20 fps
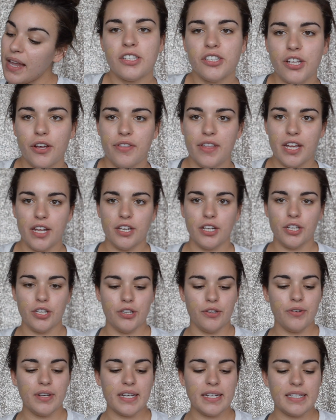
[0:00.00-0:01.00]
So then
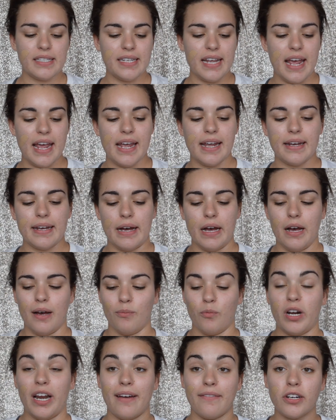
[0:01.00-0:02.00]
you can take
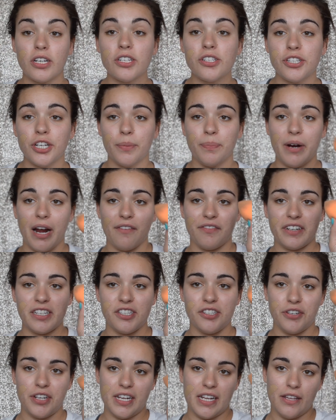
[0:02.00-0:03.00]
whatever is your
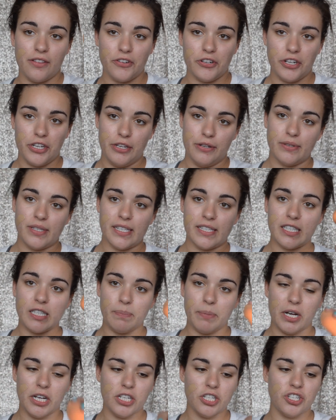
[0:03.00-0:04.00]
preference. You can either use a
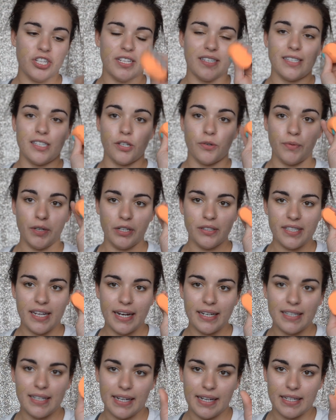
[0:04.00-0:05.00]
sponge, this is a Real
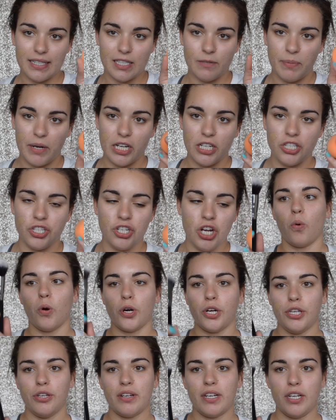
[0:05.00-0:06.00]
Technique sponge,
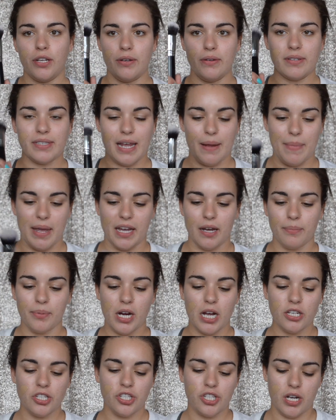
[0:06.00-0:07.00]
or you can use a makeup
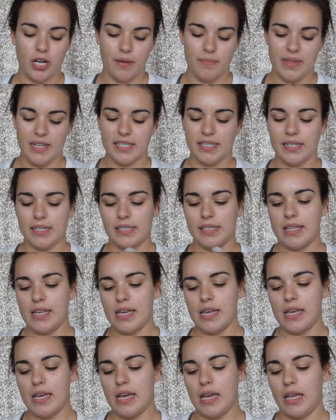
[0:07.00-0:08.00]
brush. This is
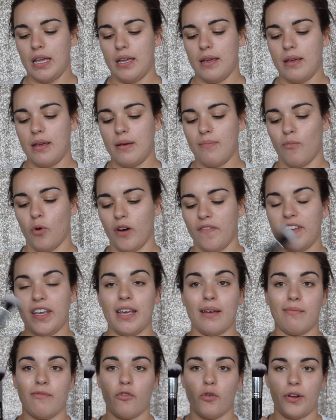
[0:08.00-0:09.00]
the
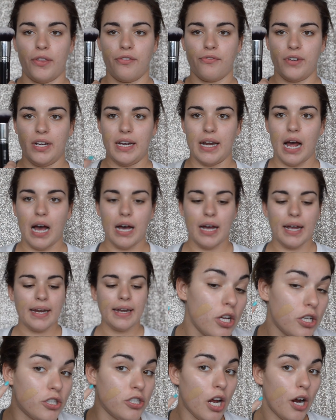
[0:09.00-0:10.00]
Morphe M439.
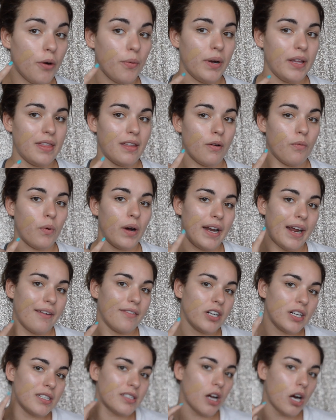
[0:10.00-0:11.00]
So with
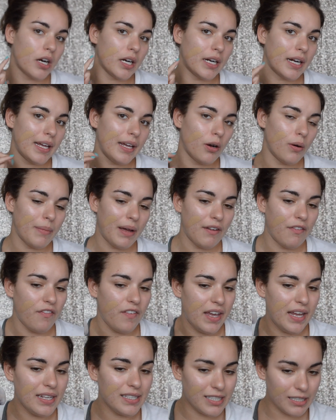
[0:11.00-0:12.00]
whatever is already on my
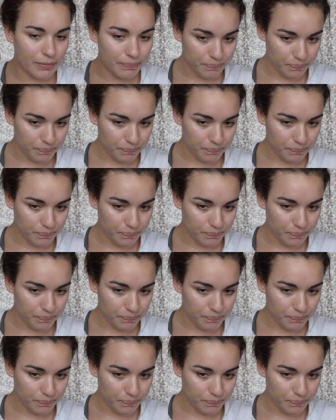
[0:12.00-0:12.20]
face,